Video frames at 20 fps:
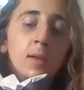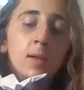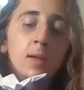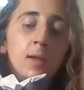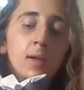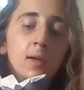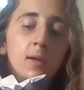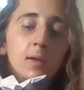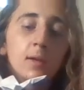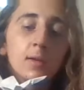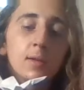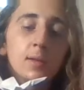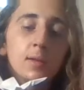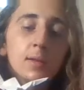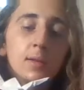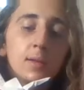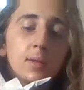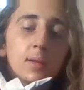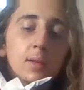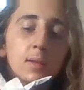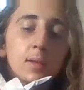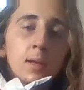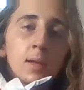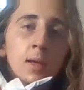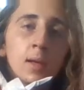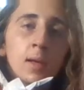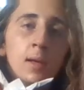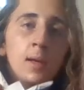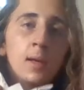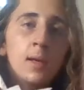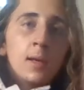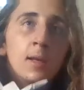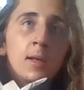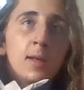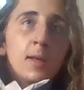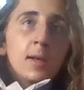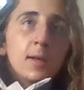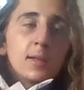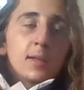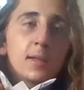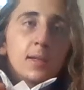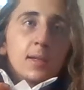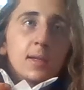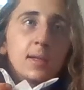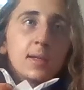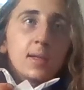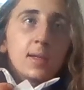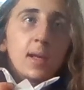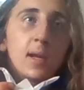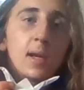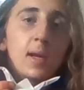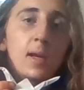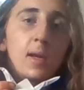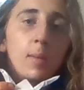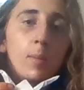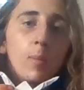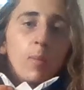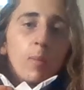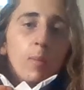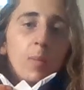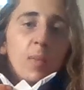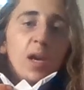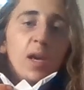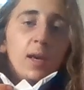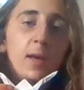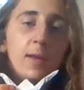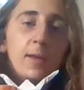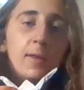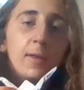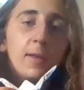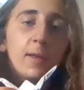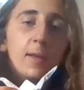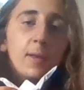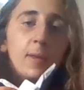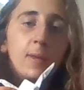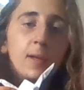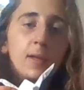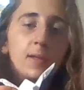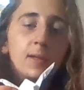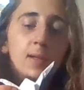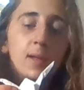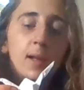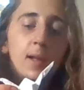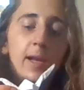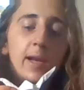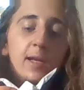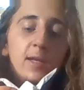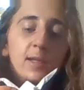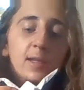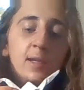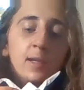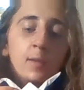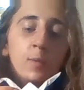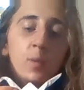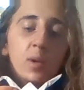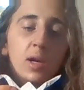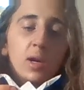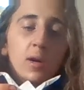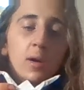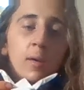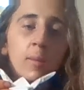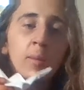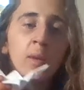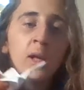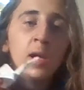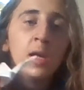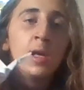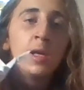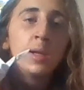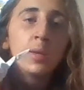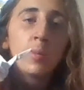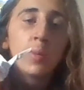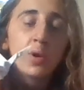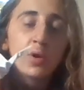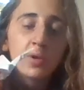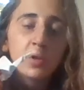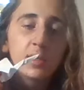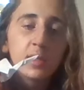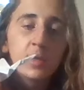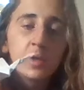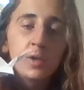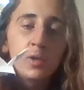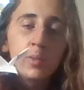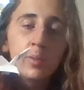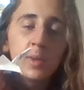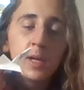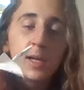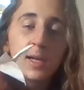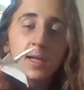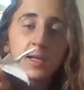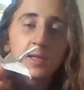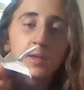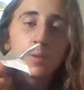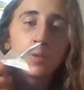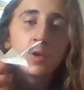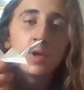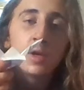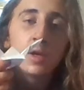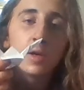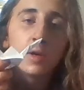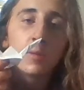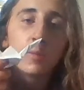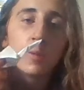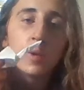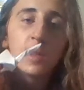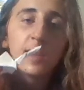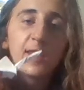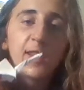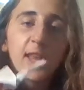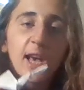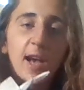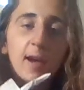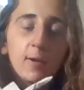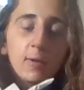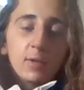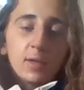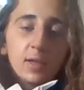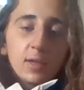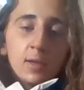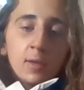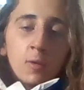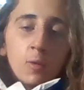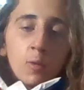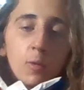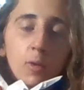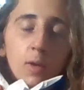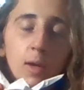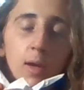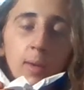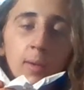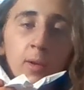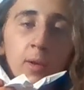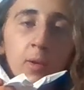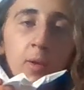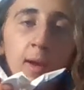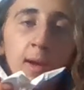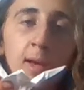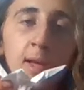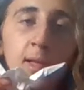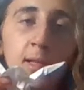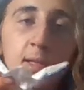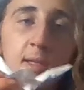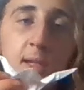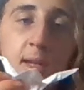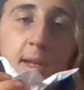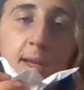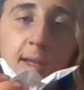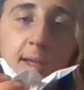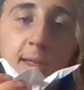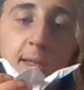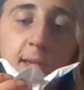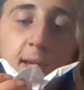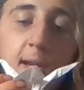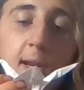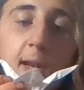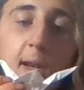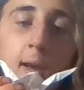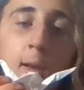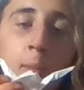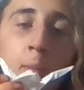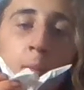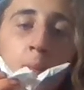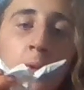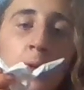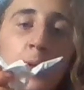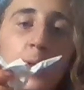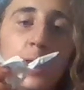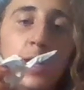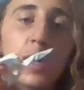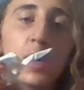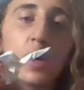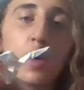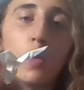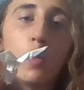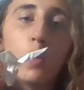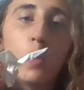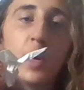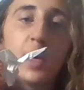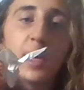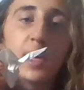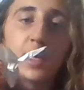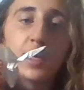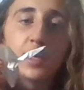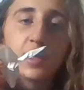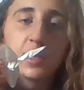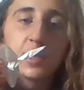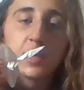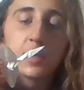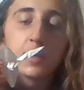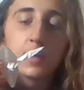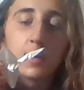there's there's this like myth, this legend where um person who makes when one thousand origami cranes gets a um like a wish.